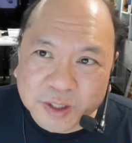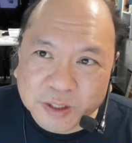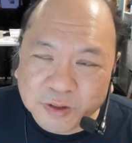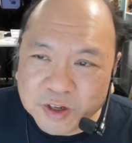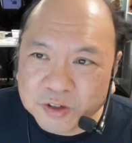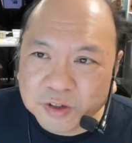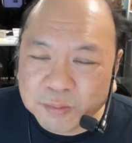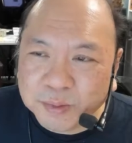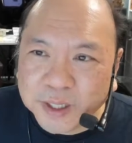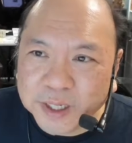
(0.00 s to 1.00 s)
it'll also
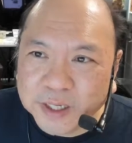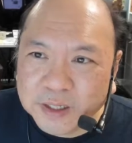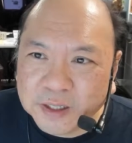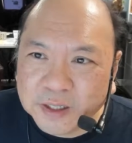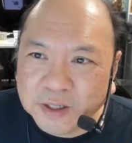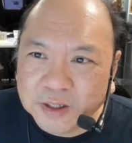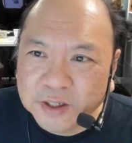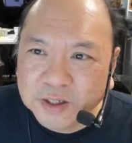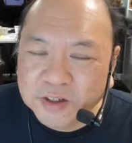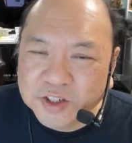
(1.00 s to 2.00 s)
combine
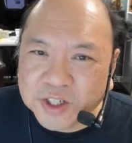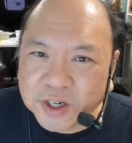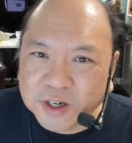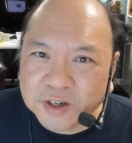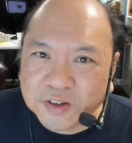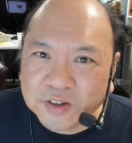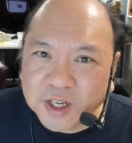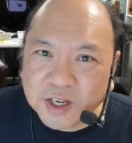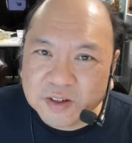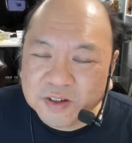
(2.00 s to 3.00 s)
shared
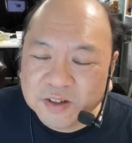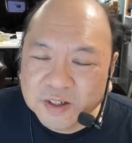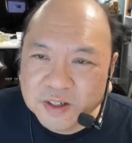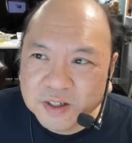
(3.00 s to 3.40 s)
state